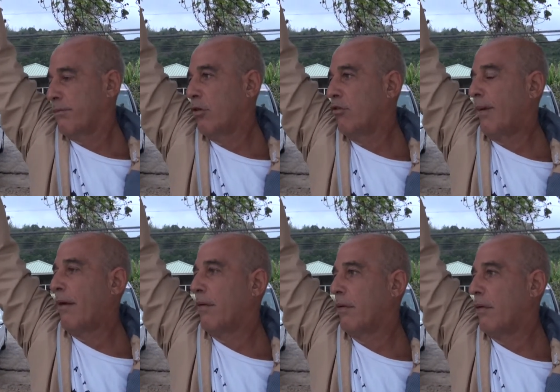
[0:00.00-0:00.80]
Bruce
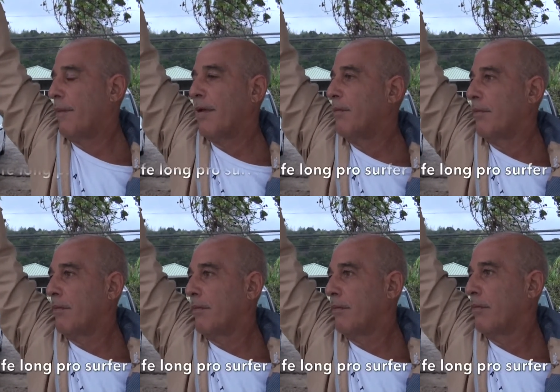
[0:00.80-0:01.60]
Brown. I mean.
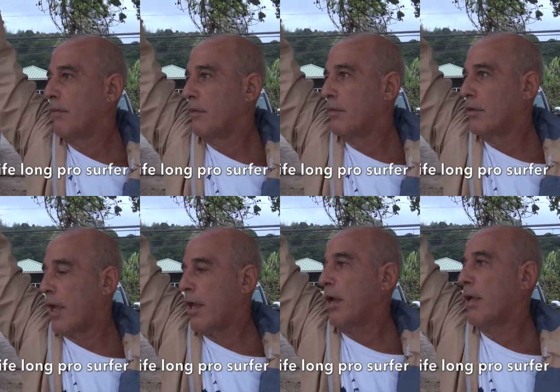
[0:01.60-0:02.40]
Okay.
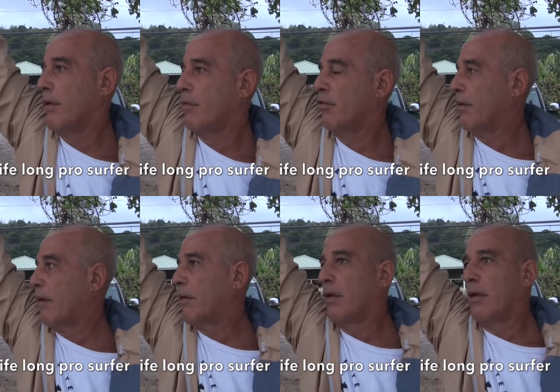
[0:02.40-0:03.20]
Yeah, yeah. Bruce
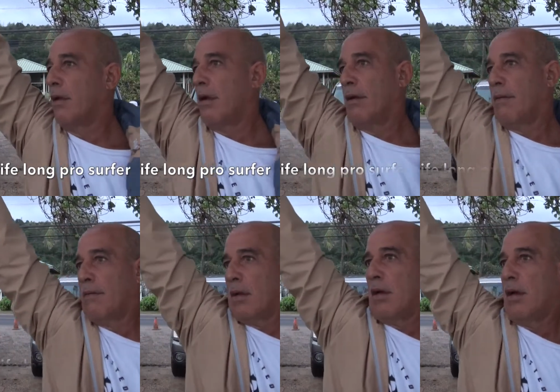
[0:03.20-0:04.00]
Brown. Okay.
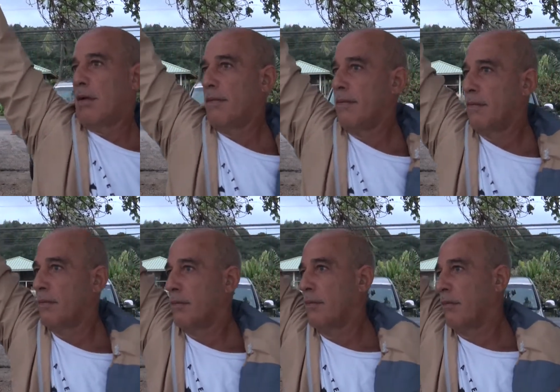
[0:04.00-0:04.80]

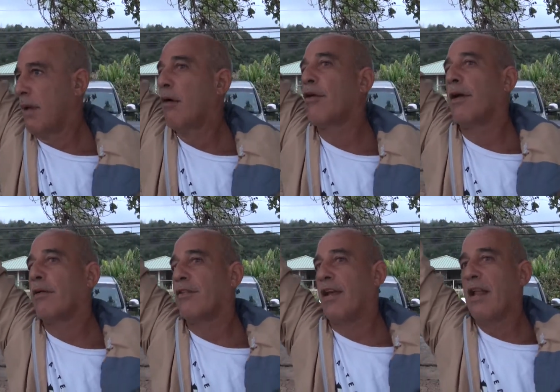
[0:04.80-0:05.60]
How
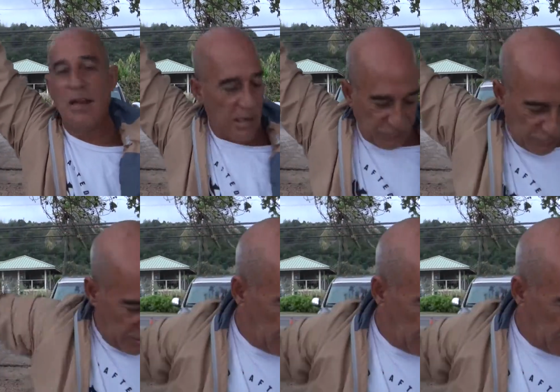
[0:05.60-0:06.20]
quick was that? That's it?